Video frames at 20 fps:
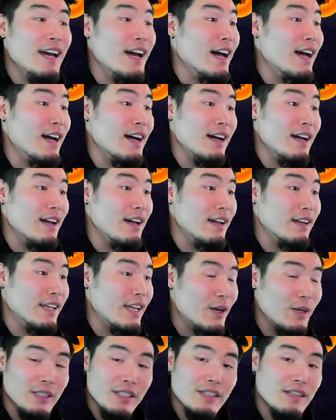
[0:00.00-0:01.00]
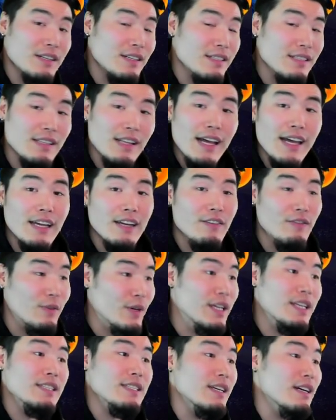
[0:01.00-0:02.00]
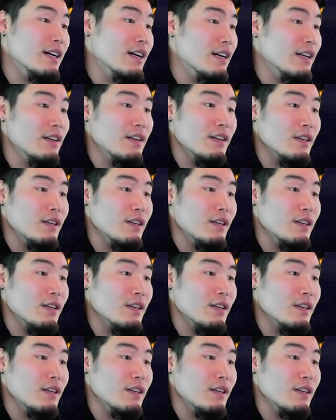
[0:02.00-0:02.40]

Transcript: uh, characters like Frieza,